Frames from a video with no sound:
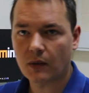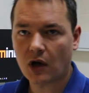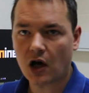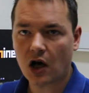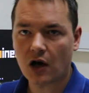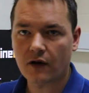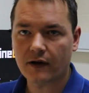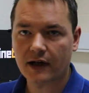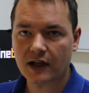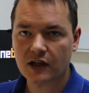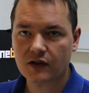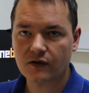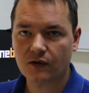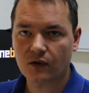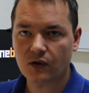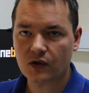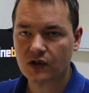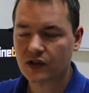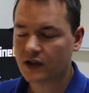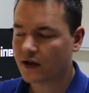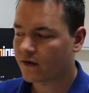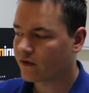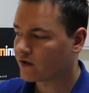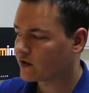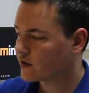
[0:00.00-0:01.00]
RX
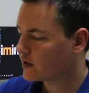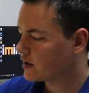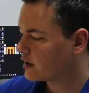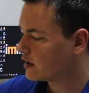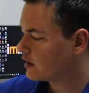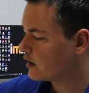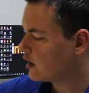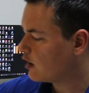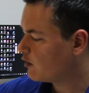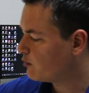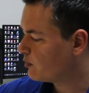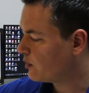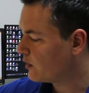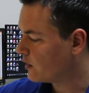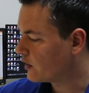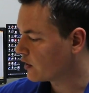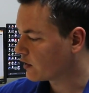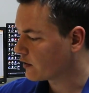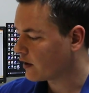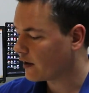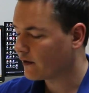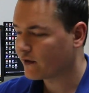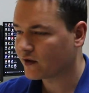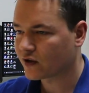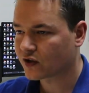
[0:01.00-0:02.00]
470, I've put the
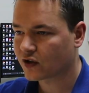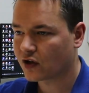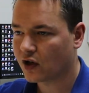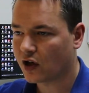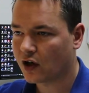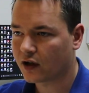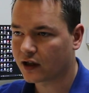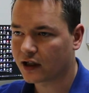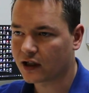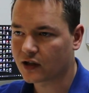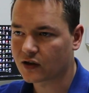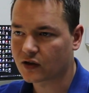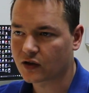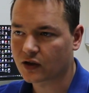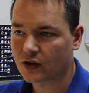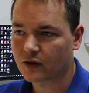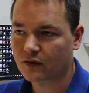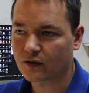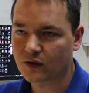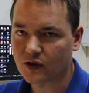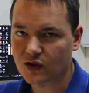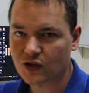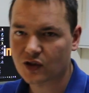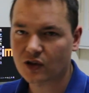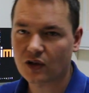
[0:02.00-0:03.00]
graphics card into
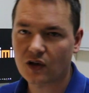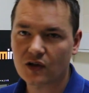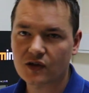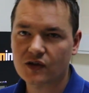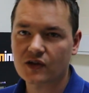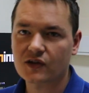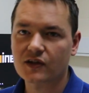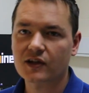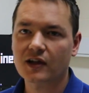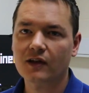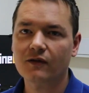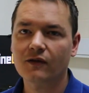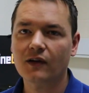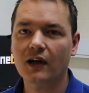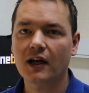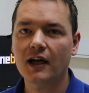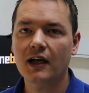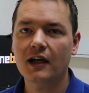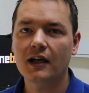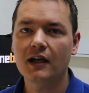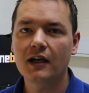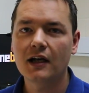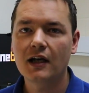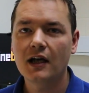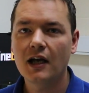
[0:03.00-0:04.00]
different slots and stuff like
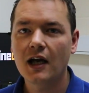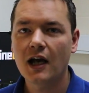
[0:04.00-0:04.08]
that.